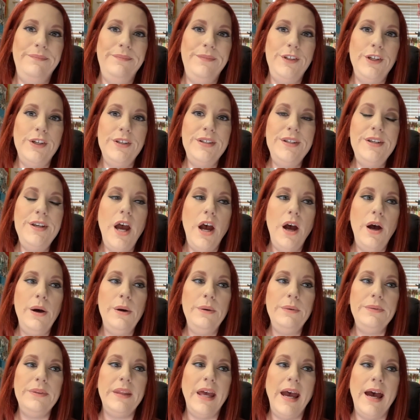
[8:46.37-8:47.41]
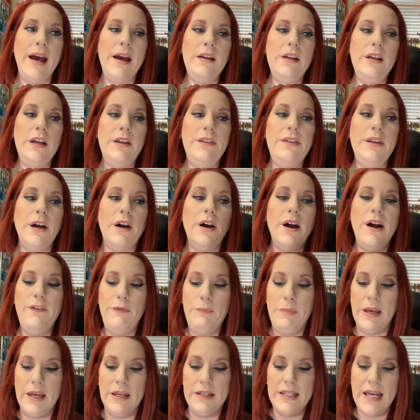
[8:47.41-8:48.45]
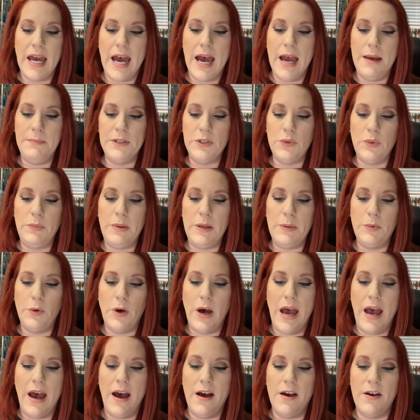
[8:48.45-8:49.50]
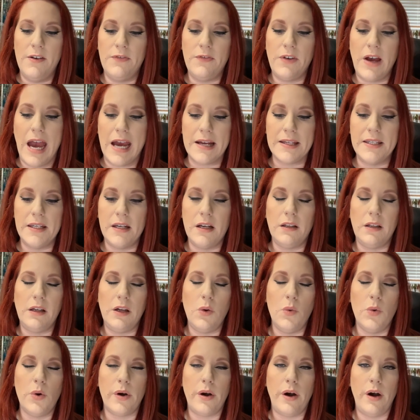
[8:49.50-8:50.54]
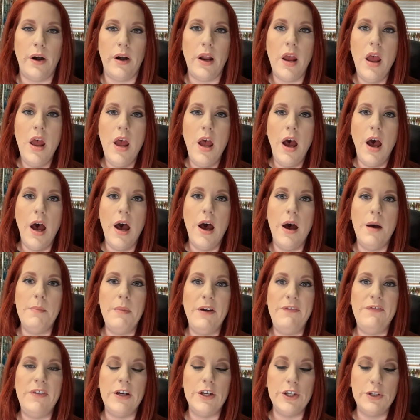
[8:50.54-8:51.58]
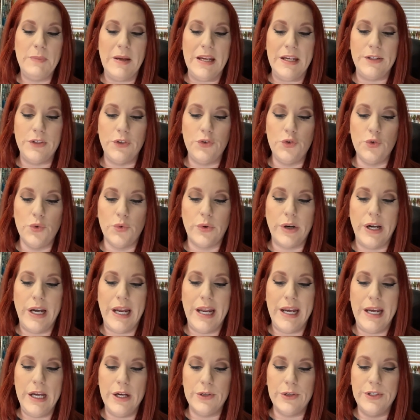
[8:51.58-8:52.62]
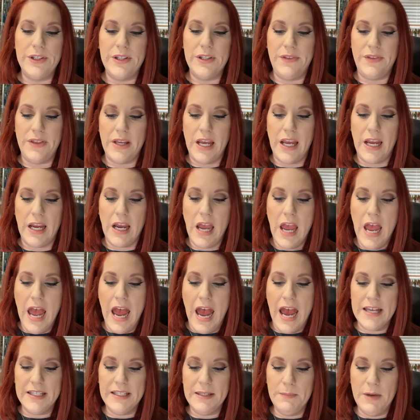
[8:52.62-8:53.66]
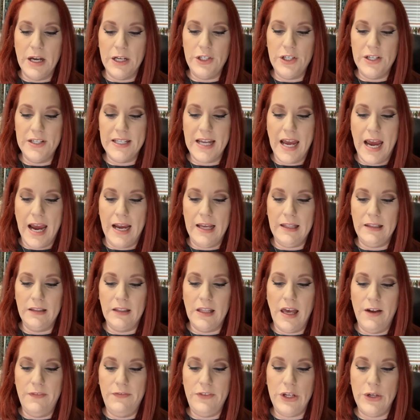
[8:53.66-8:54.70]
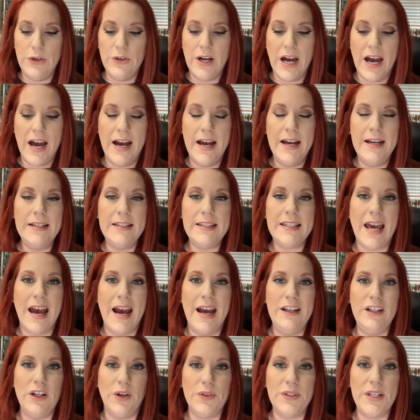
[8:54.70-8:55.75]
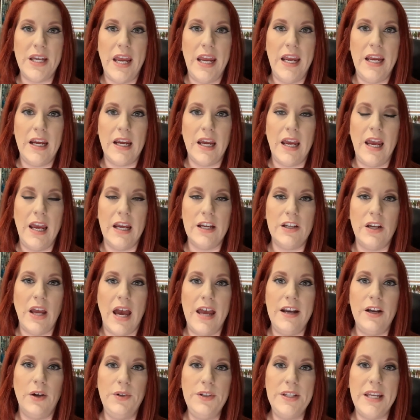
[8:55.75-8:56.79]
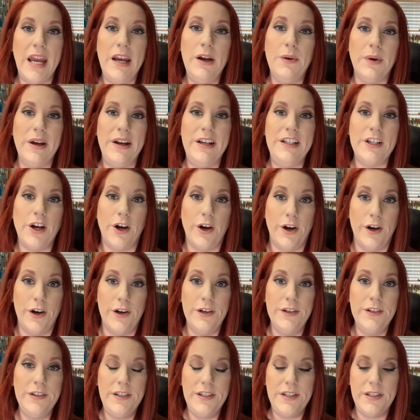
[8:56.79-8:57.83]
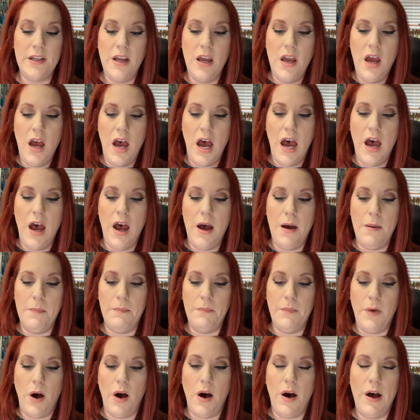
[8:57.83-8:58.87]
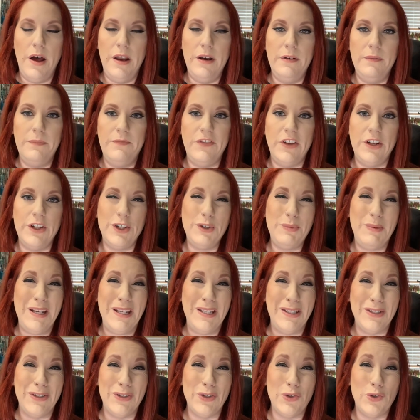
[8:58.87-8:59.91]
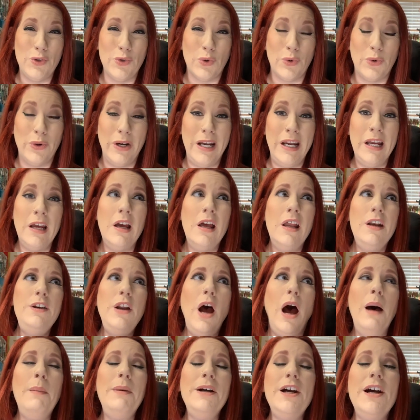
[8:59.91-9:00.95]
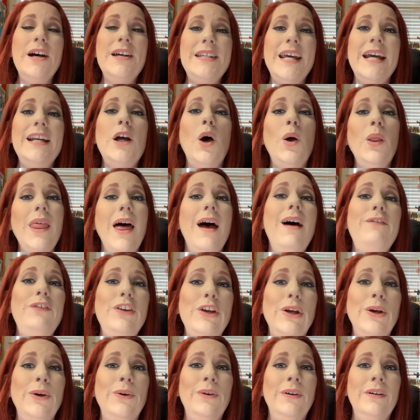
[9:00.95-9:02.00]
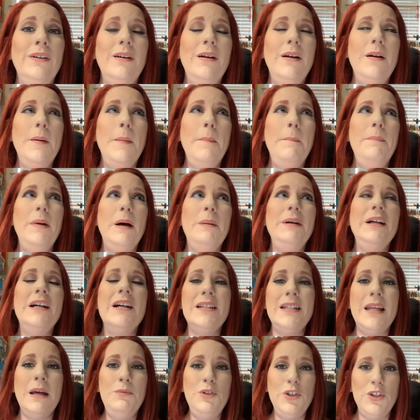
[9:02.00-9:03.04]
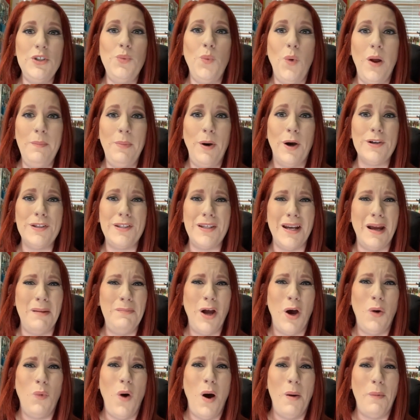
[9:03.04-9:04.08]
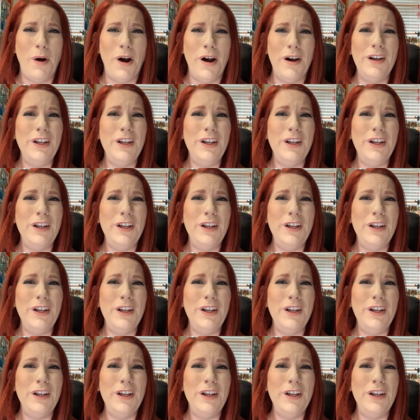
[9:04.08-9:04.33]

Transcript: Just know that there have been times when people have accidentally ordered um, a finished piece of jewelry. And here's the thing, as much as I love you guys, I don't take it, I don't take returns um, on finished pieces of jewelry. Not because I don't love you, but because I'm just one person, I'm not Walmart.